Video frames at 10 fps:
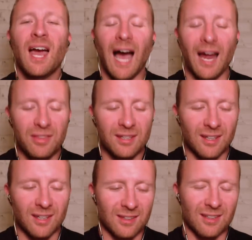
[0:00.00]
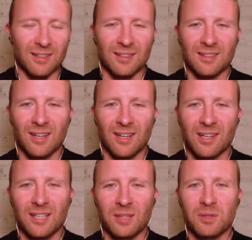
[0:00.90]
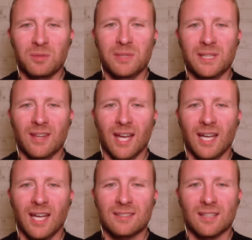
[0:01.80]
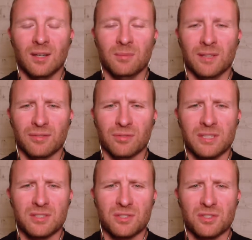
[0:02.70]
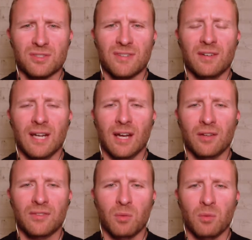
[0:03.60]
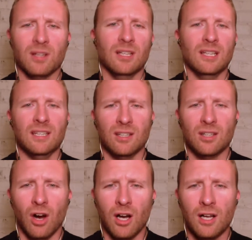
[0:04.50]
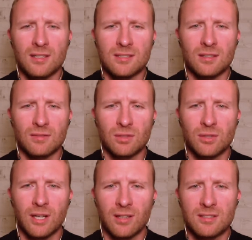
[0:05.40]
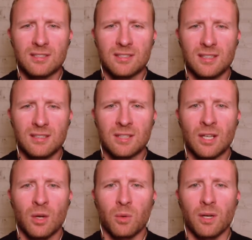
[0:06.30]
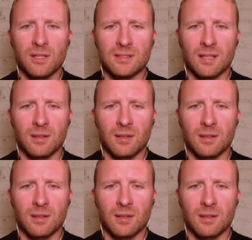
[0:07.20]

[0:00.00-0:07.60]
I think that the irony would be that if researchers found out that one of the leading cause of Lou Gehrig's disease was